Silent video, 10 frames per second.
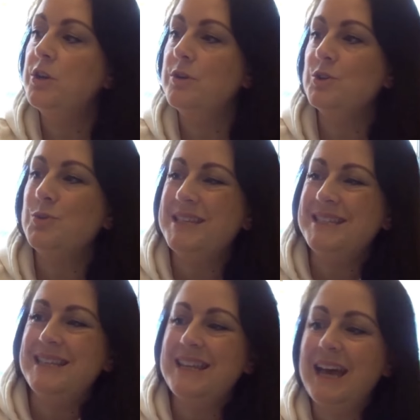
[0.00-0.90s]

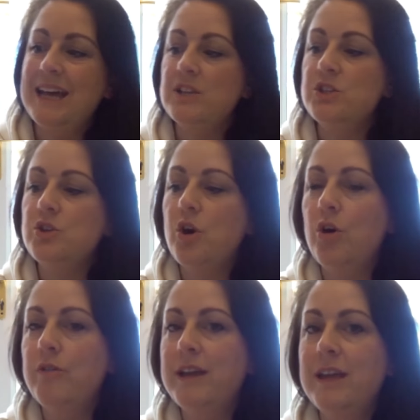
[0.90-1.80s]
twisted kind of
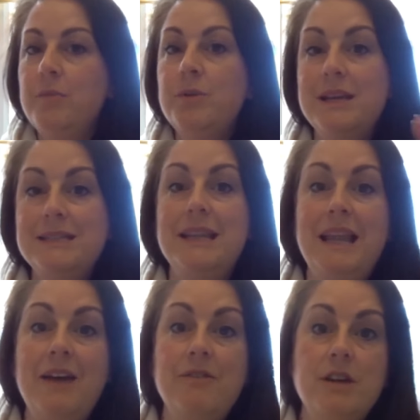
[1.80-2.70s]
story, but it is
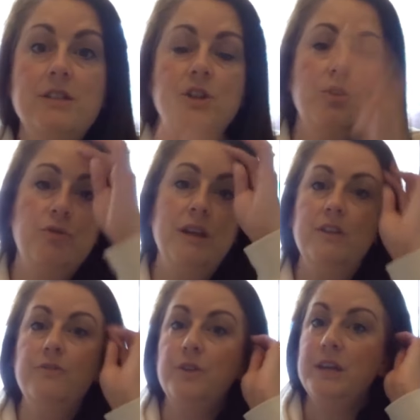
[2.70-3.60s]
hilarious,
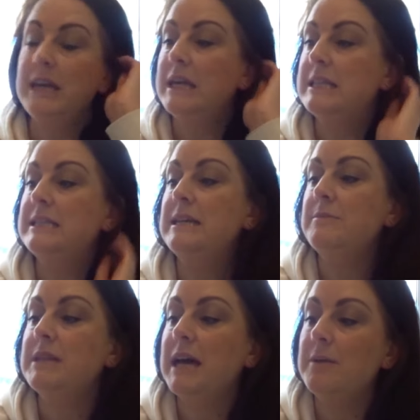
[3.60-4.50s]
really funny at the
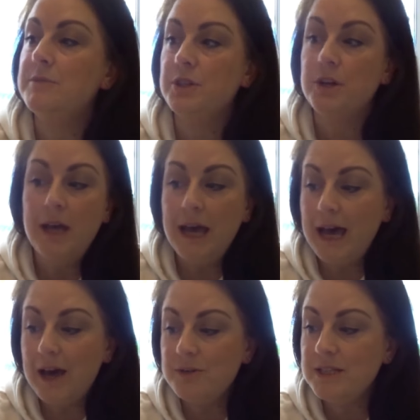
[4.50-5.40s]
same time. So
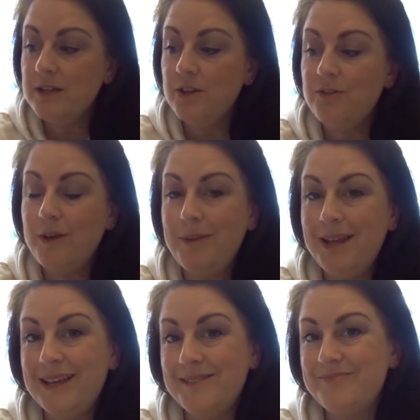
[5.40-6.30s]
How to Kill Your
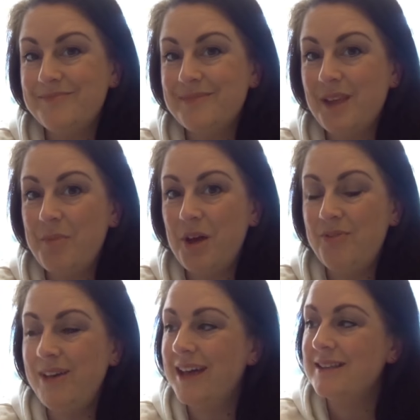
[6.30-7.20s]
Family.
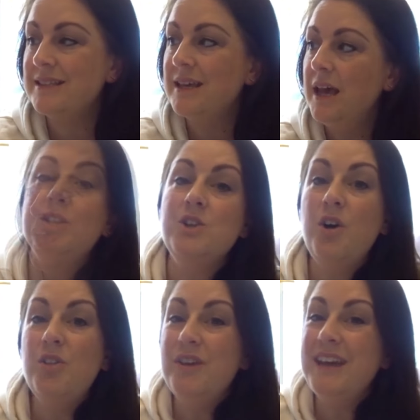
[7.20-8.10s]
Perfect. So
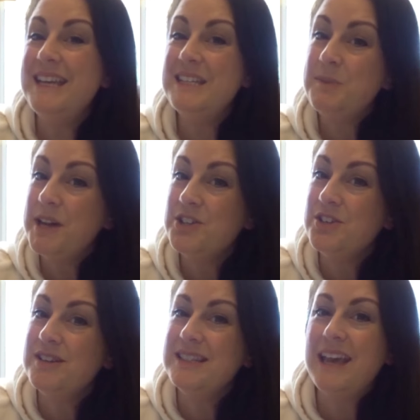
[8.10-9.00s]
although it is
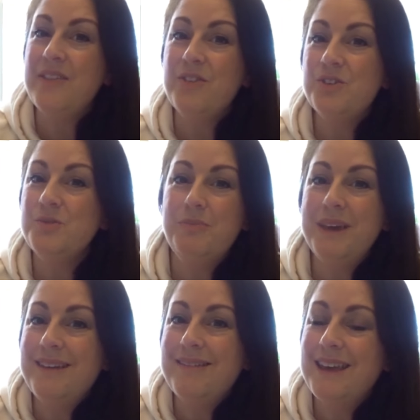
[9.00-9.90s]
special to get those
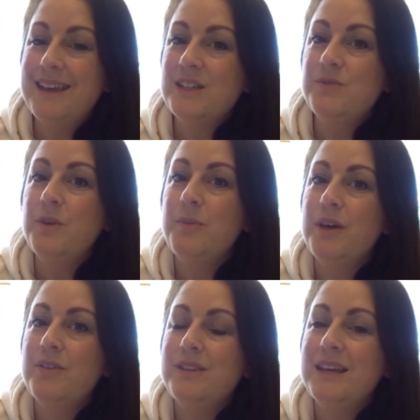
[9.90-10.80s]
big things for your
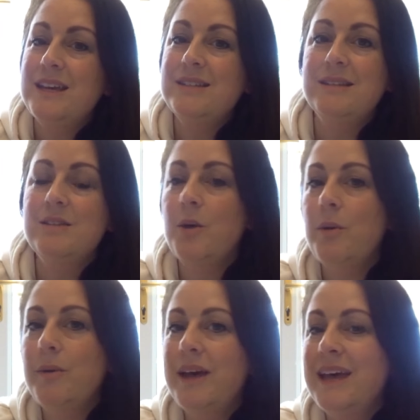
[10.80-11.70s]
birthdays and
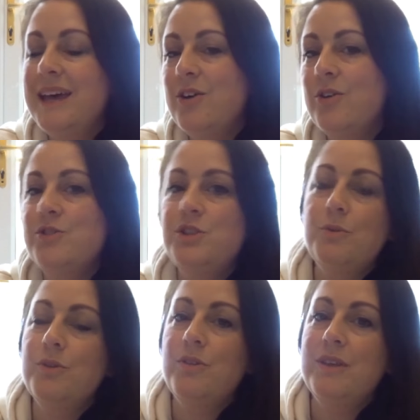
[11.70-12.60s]
go away or do
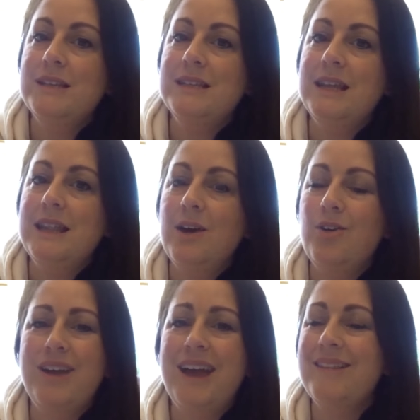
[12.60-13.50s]
other things like that,
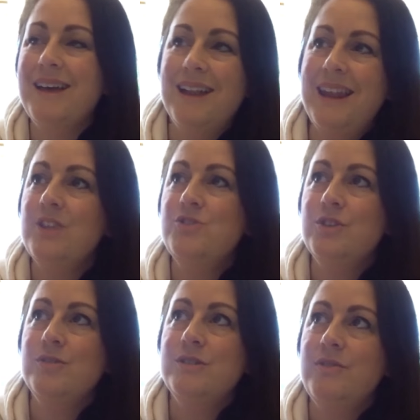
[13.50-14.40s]
or get that
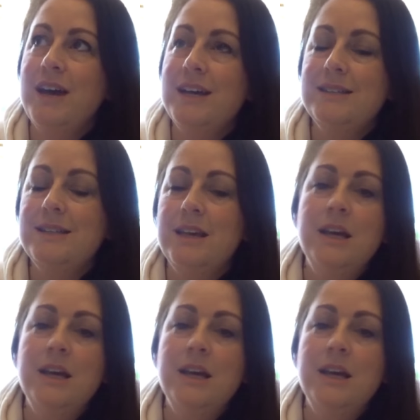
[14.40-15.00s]
electrical device that